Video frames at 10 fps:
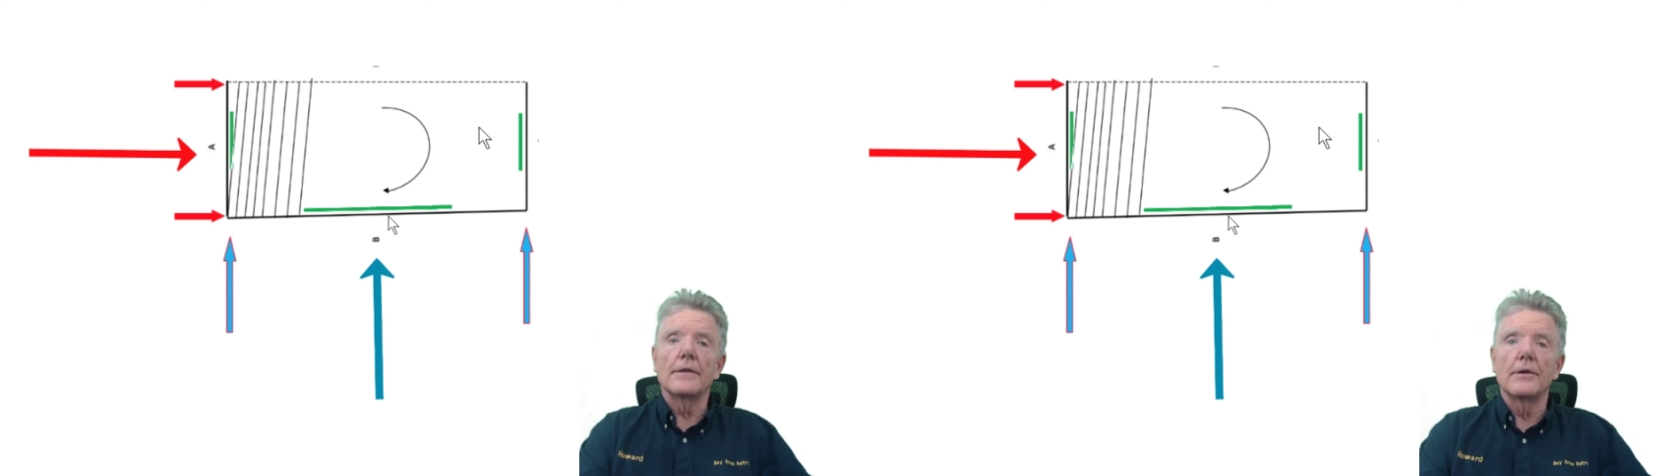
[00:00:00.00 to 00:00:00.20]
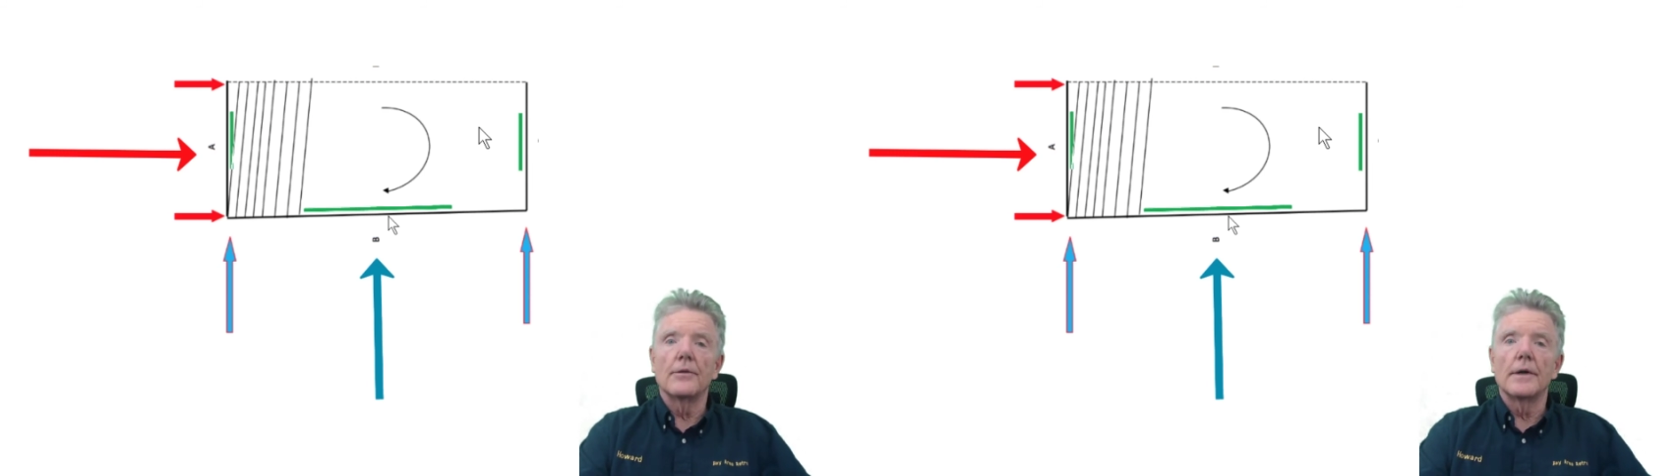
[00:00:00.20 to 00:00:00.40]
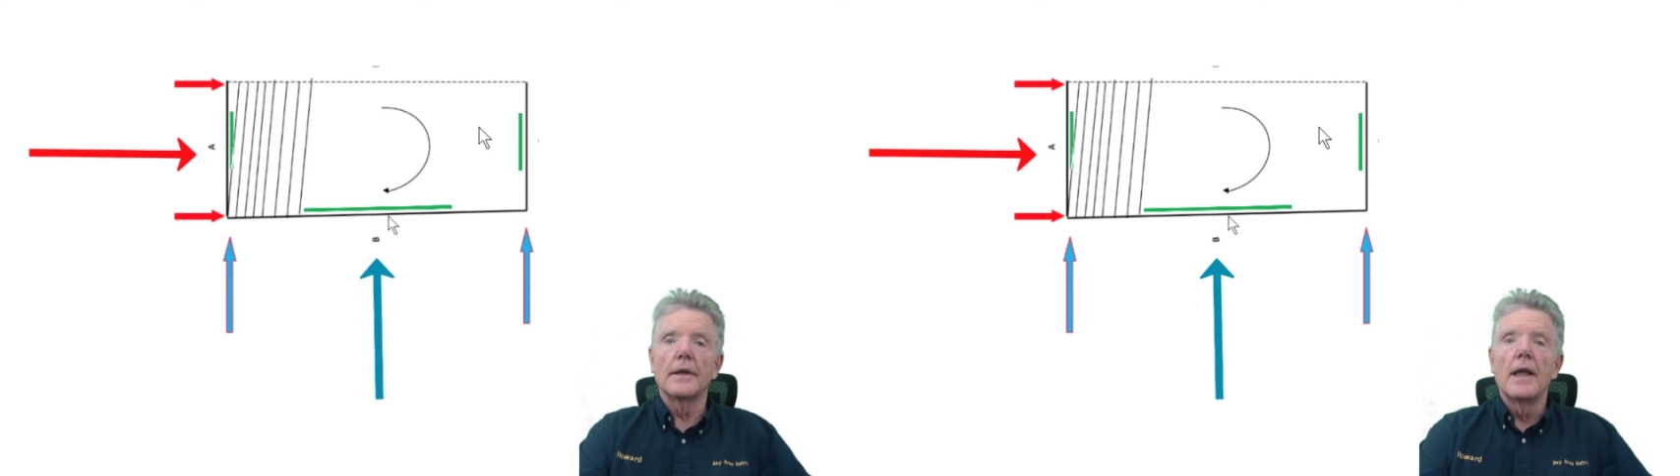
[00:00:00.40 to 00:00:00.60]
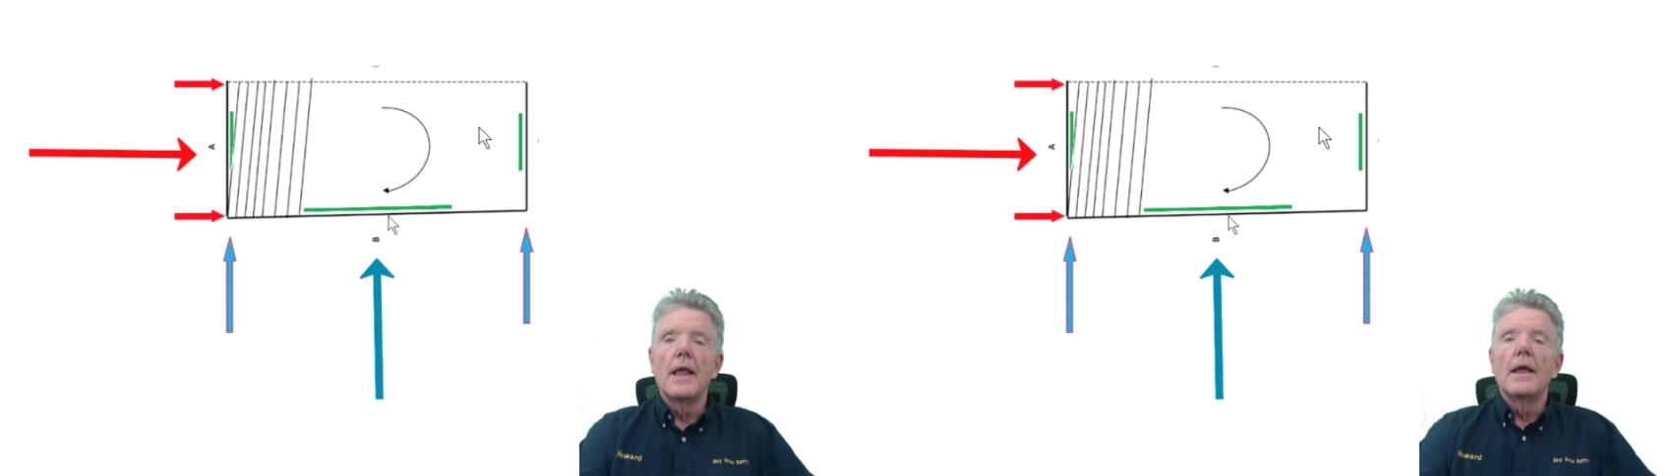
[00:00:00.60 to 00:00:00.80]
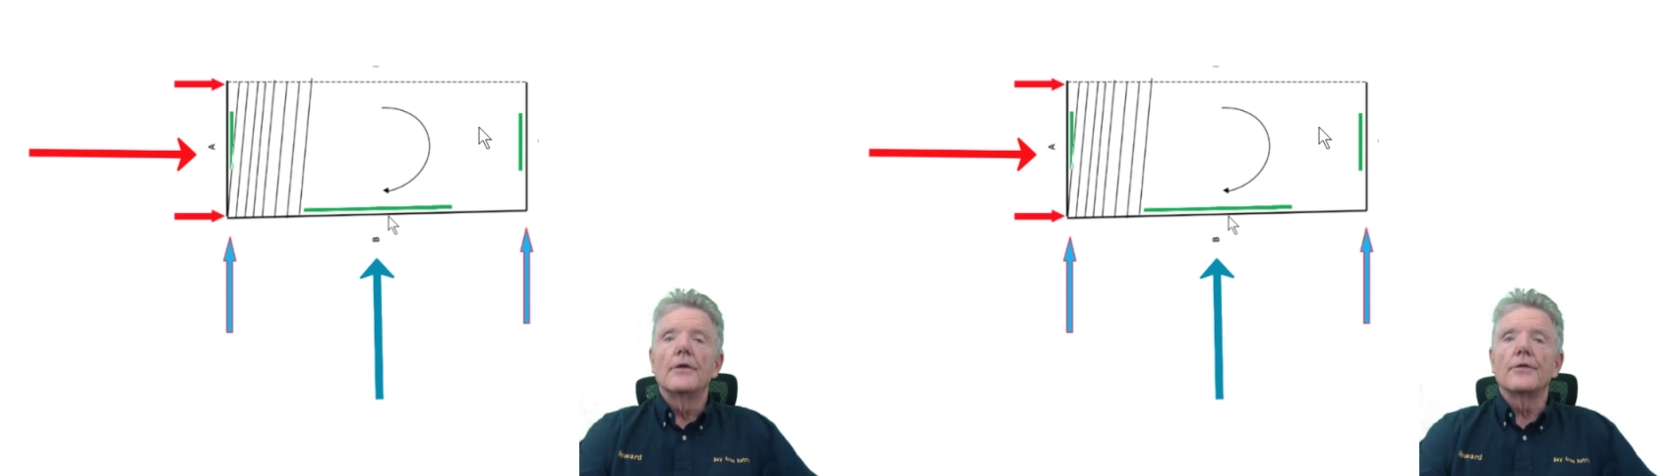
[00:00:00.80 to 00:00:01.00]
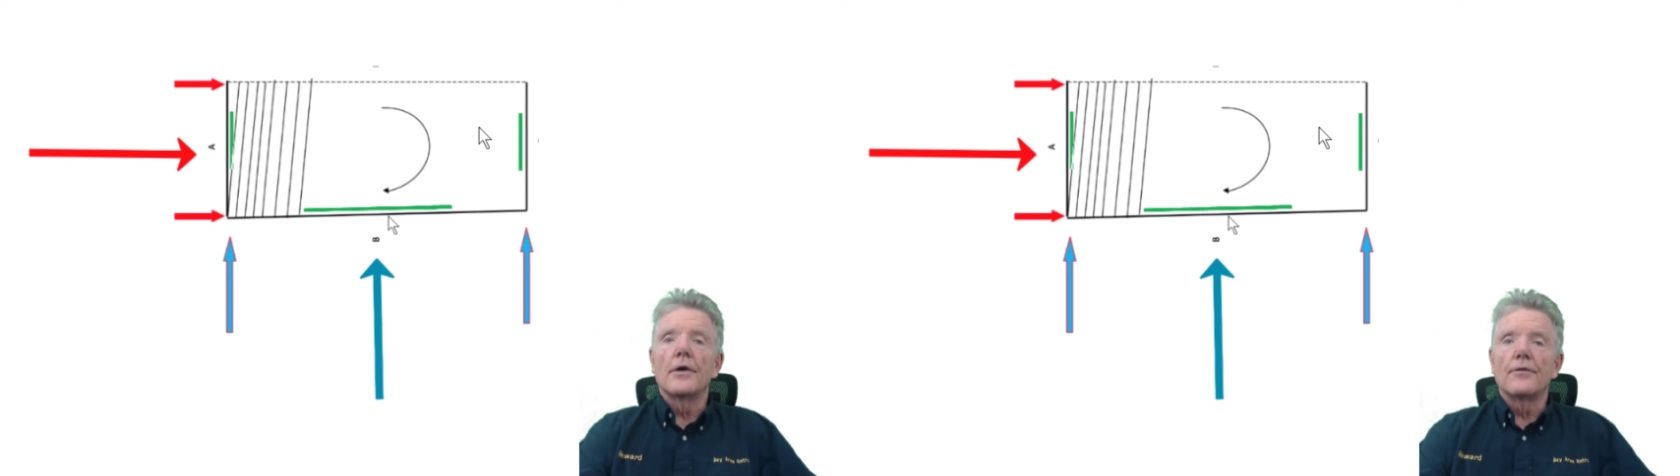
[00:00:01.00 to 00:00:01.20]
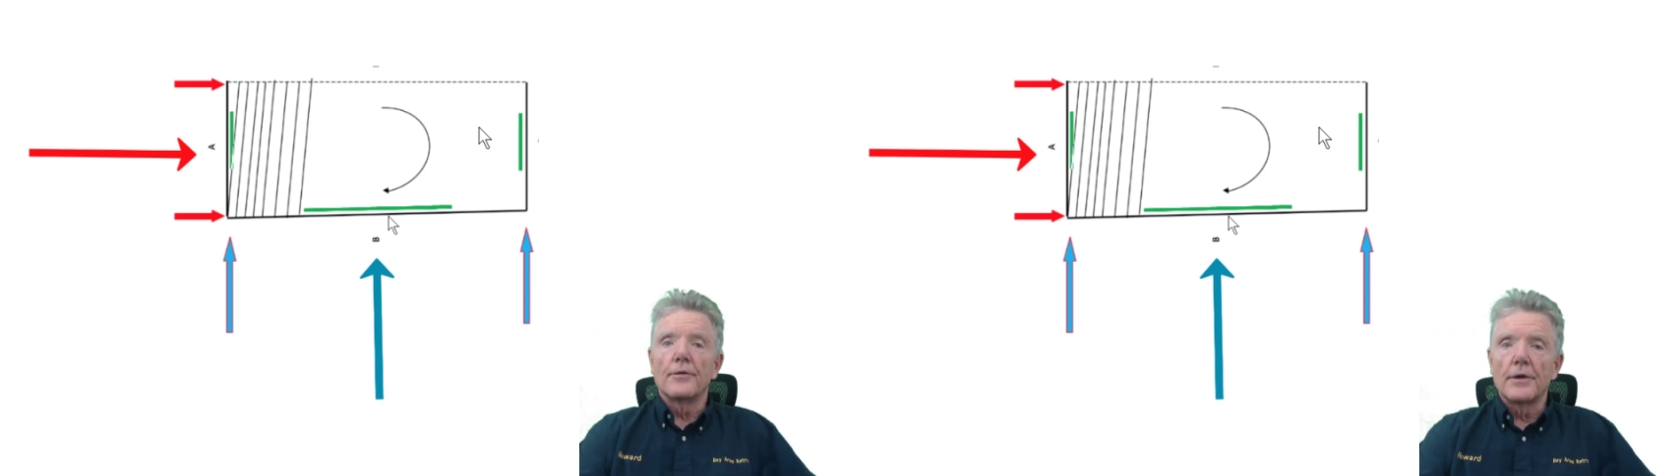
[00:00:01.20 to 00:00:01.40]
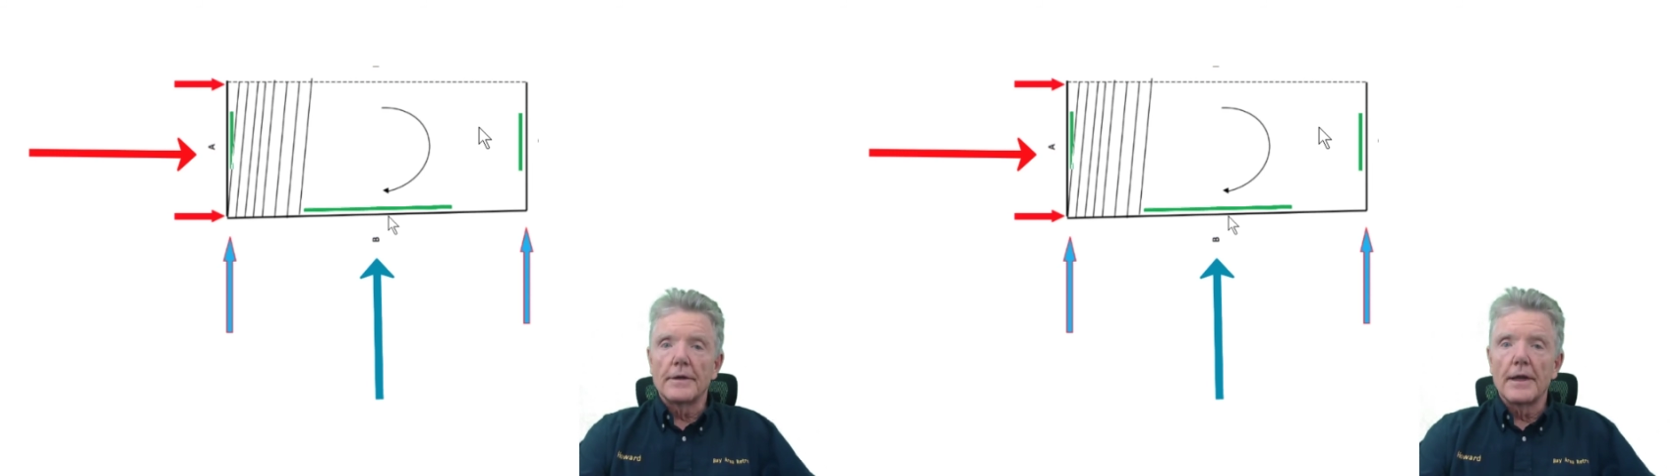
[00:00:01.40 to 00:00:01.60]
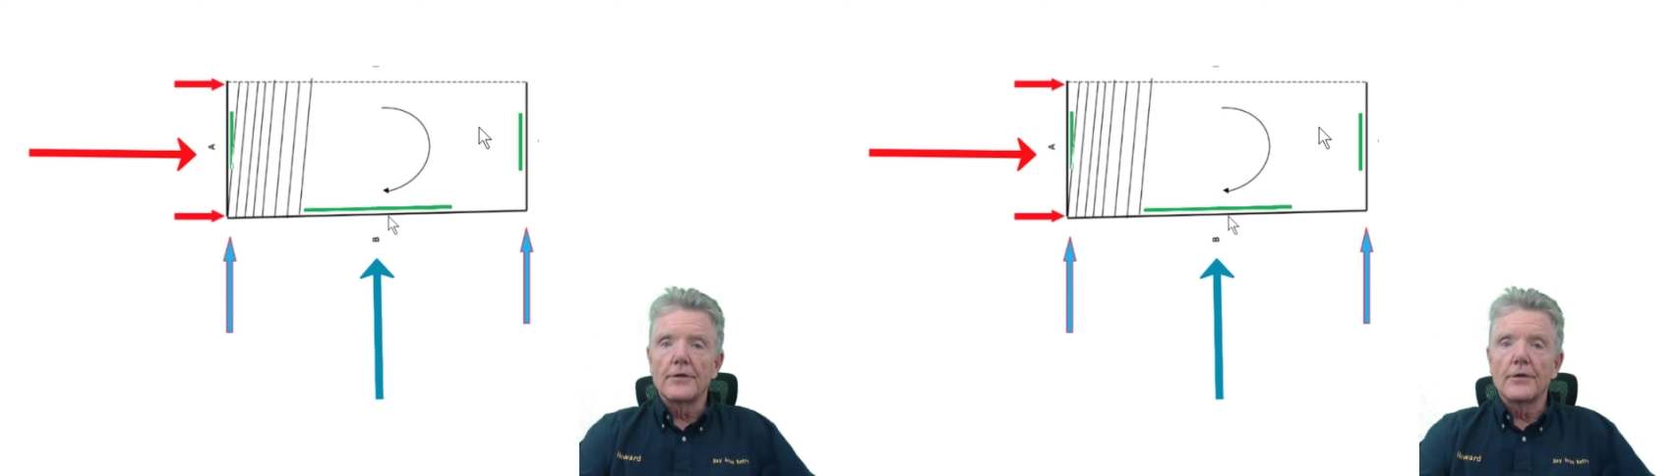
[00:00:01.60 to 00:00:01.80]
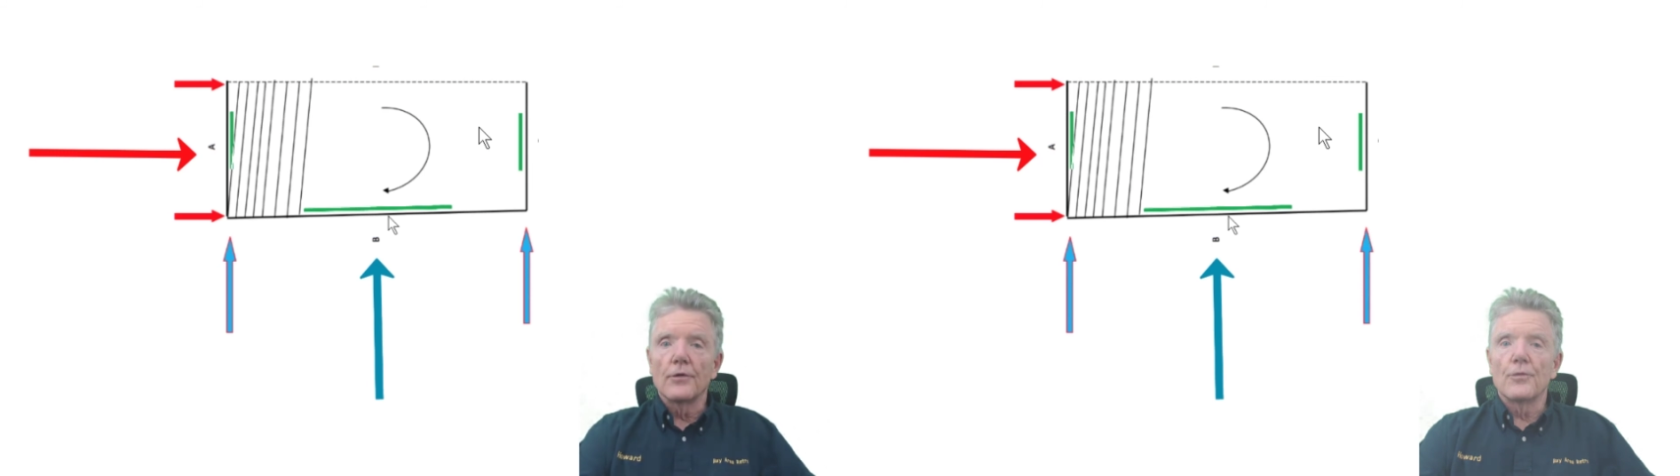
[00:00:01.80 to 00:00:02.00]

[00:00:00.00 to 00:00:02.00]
would. So for rotation to